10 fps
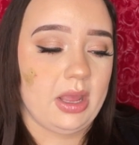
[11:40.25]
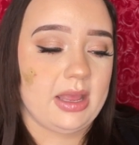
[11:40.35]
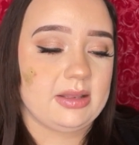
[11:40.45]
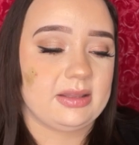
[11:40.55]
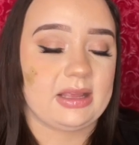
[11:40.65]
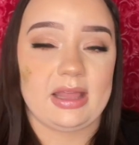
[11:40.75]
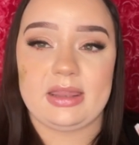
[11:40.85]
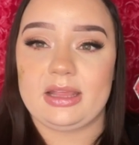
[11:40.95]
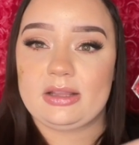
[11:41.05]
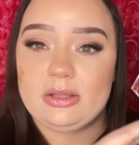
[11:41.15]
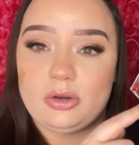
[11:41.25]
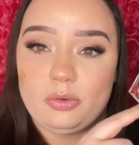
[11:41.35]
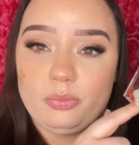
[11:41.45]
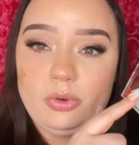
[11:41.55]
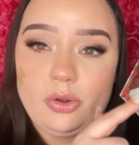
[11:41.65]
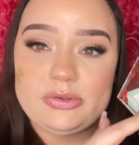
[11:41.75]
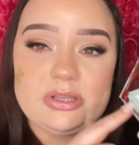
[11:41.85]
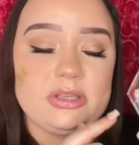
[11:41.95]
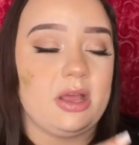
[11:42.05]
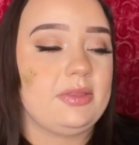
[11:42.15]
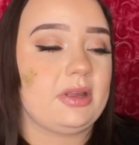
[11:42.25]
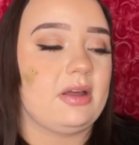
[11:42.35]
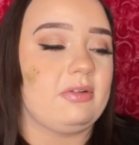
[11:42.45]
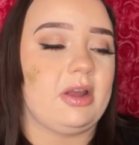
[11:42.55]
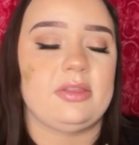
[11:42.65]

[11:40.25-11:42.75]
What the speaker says: and it's got like little roses on the cover.